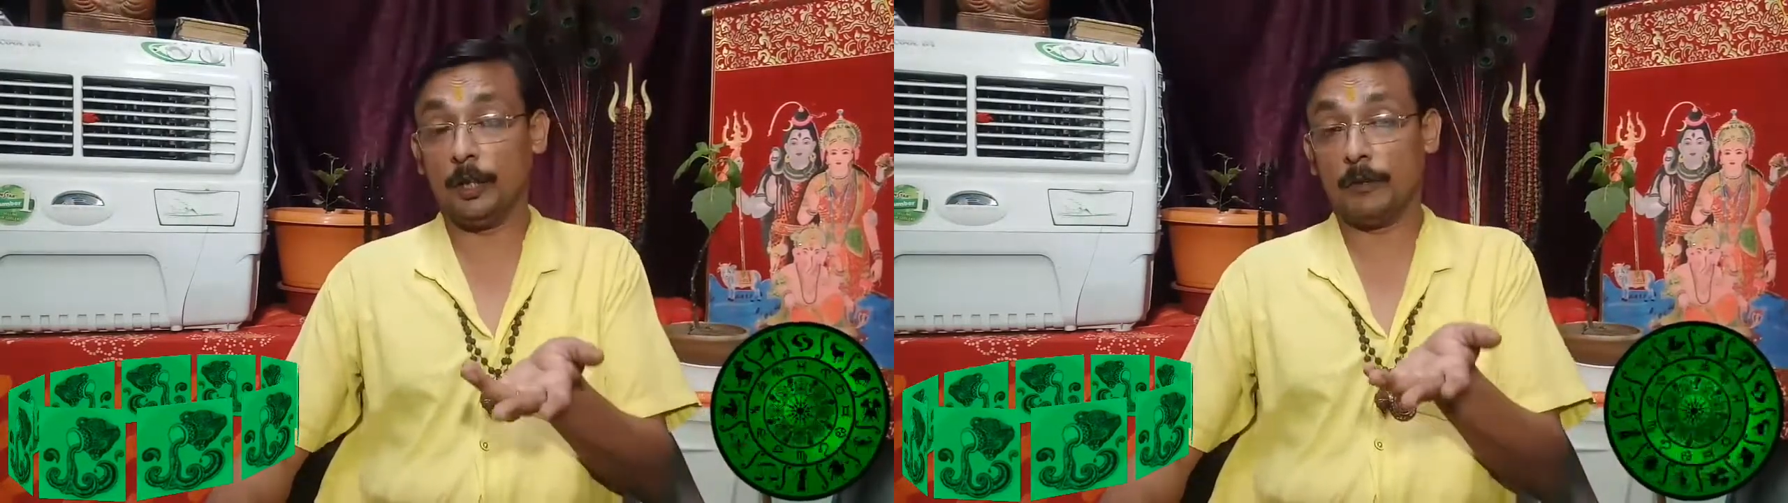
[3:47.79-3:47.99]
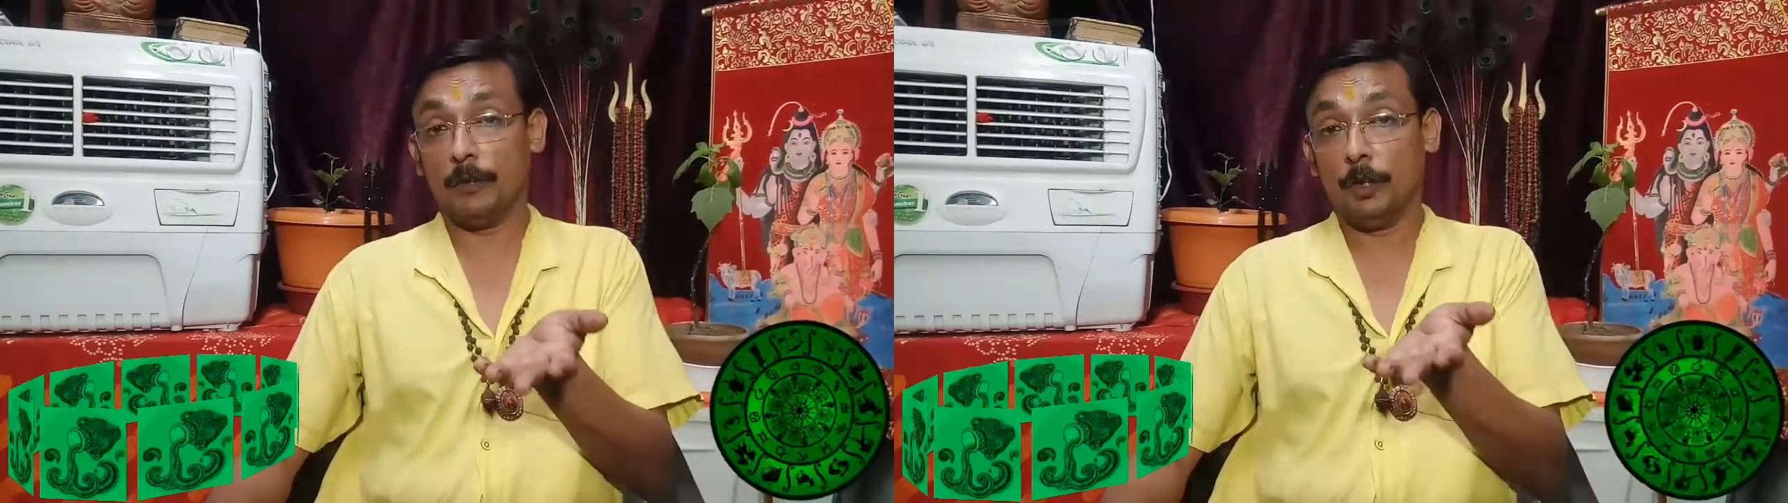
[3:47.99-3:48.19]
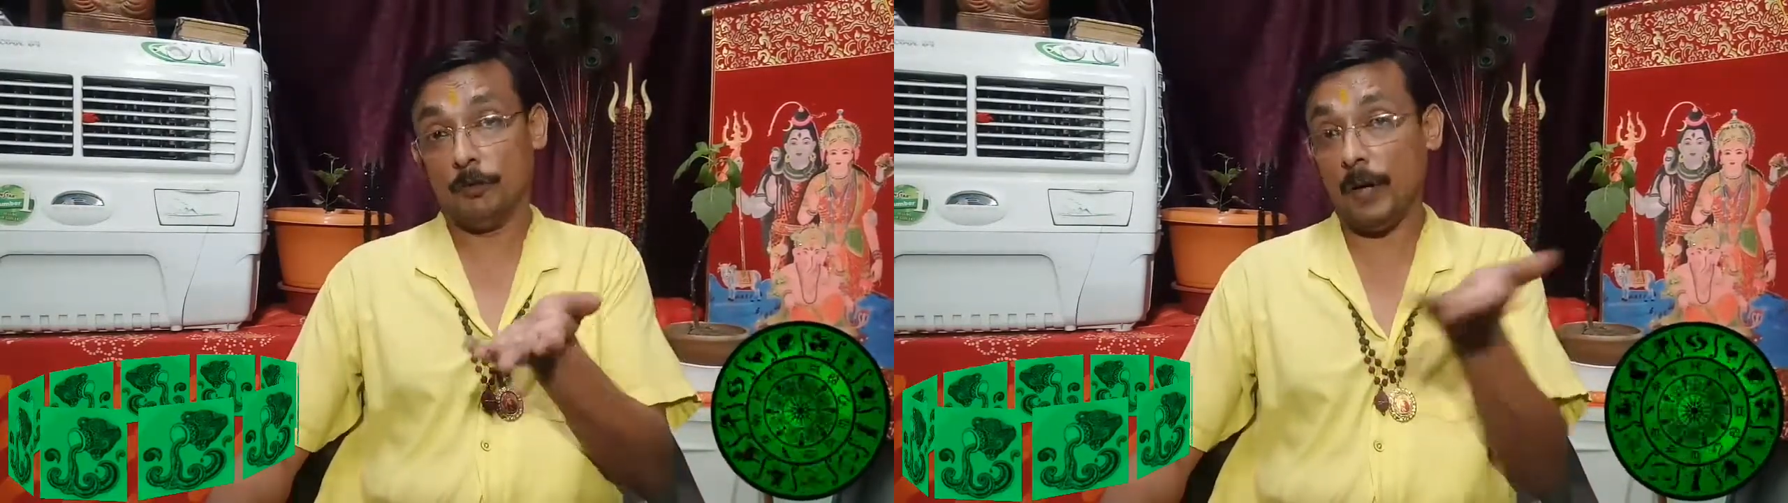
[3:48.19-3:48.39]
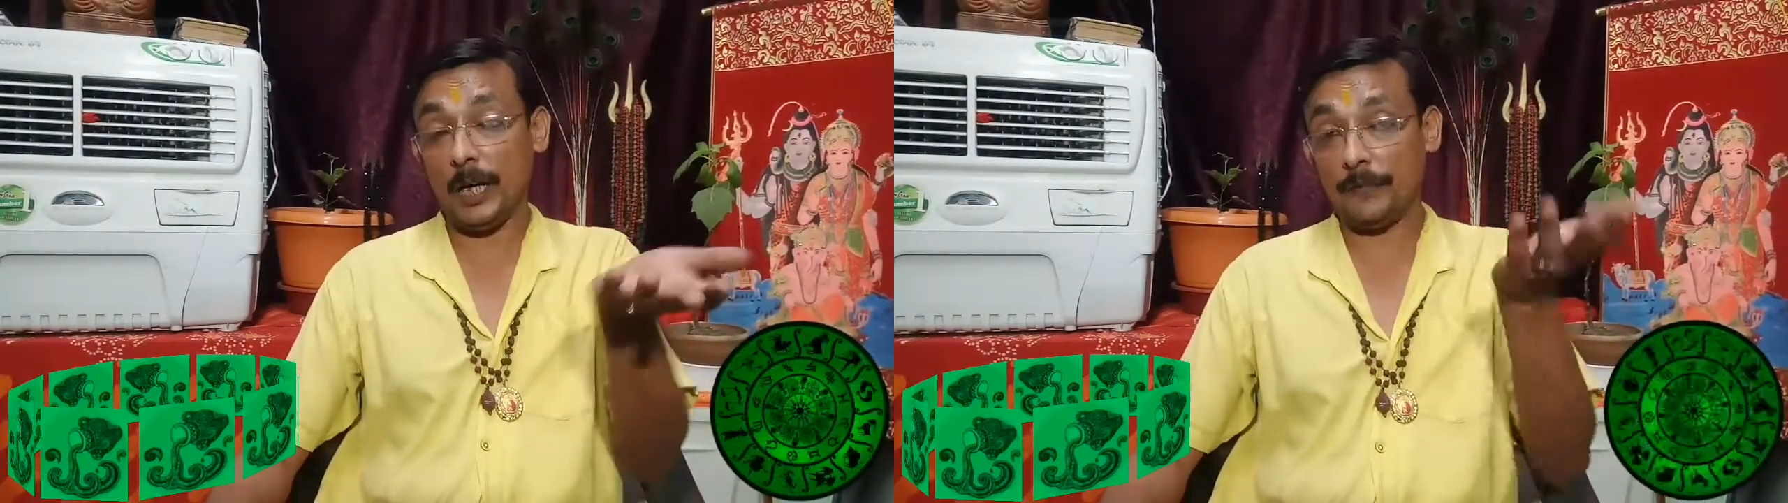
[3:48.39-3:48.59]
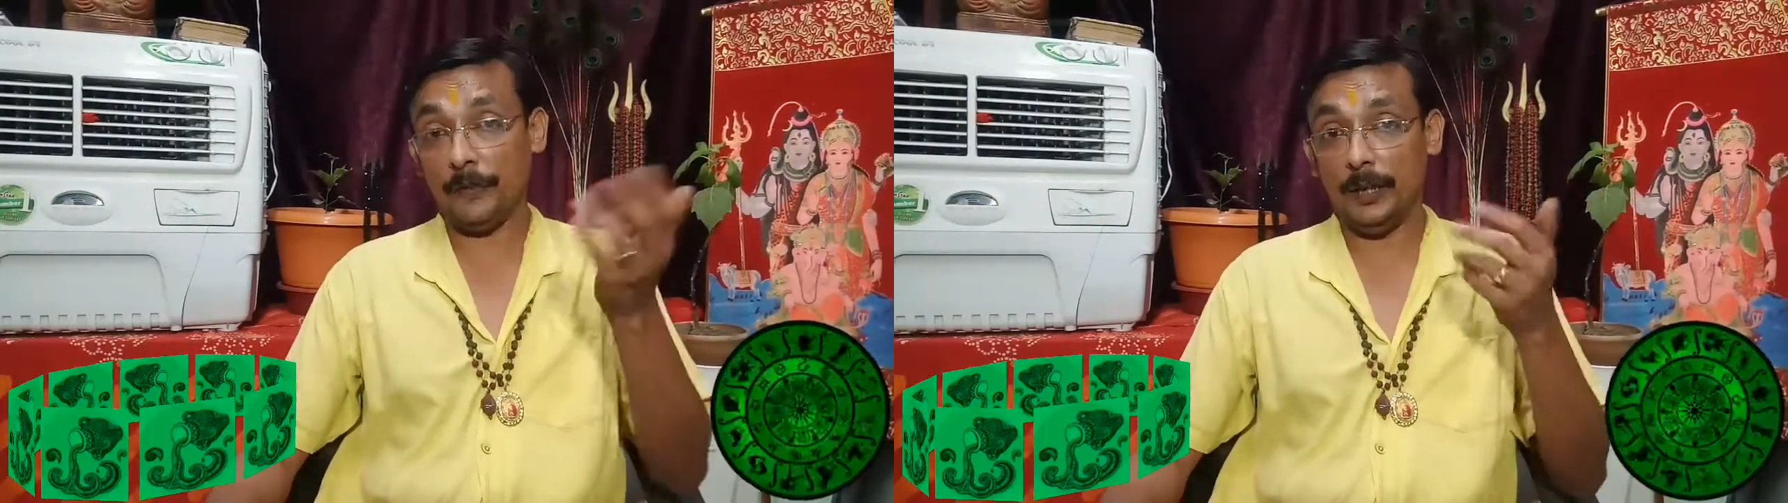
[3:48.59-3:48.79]
your
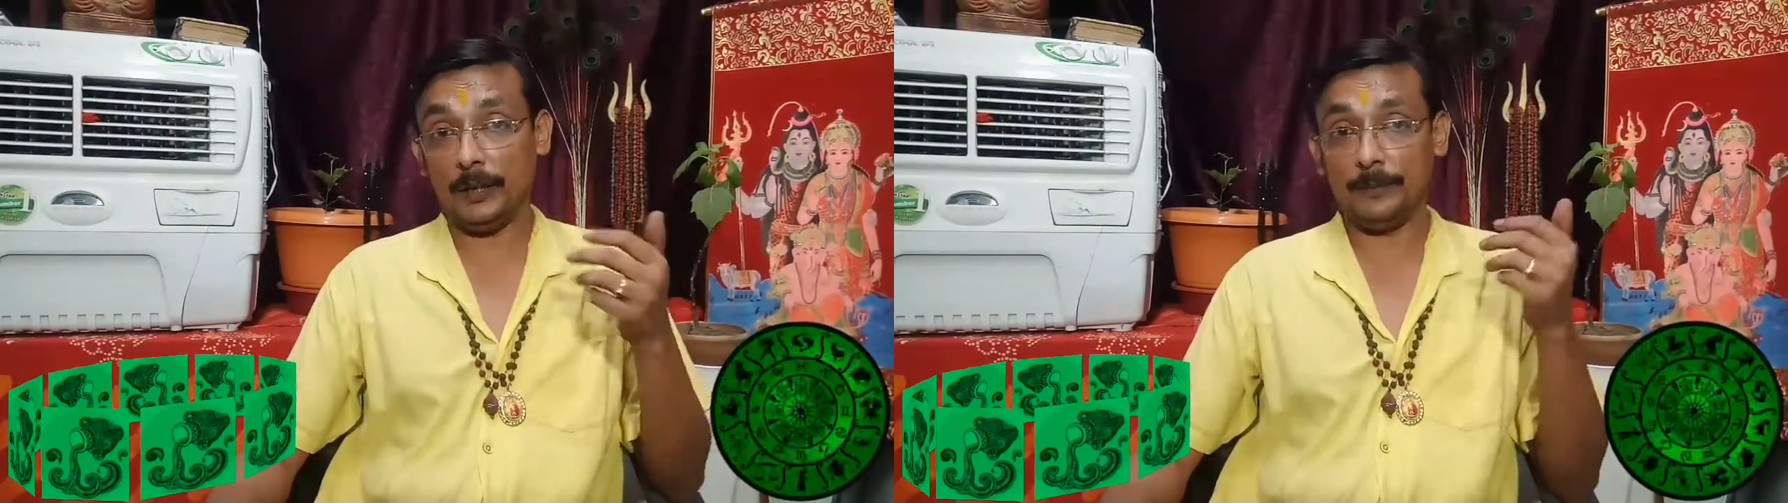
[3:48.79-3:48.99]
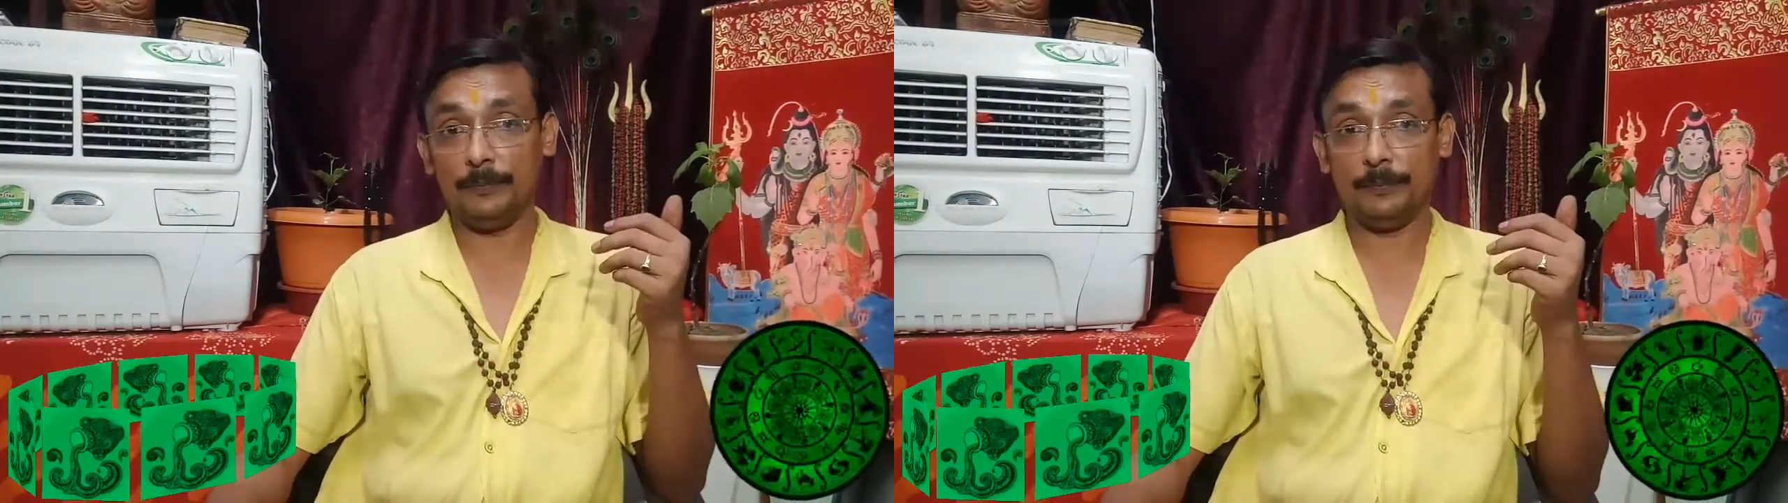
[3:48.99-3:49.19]
work field.